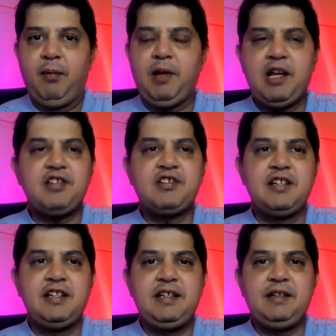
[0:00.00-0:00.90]
But
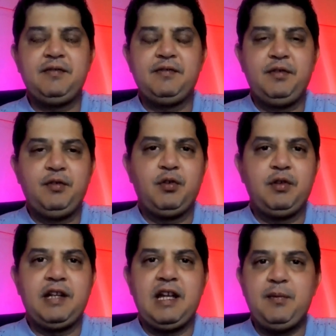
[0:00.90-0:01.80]
occasionally,
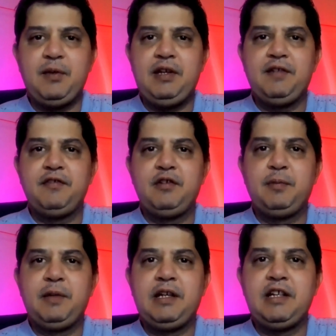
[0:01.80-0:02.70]
in IB, we will
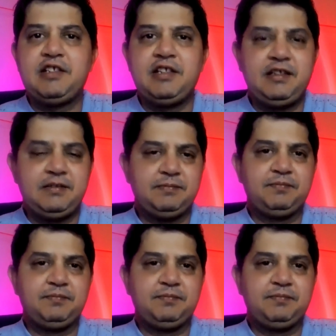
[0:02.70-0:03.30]
be teaching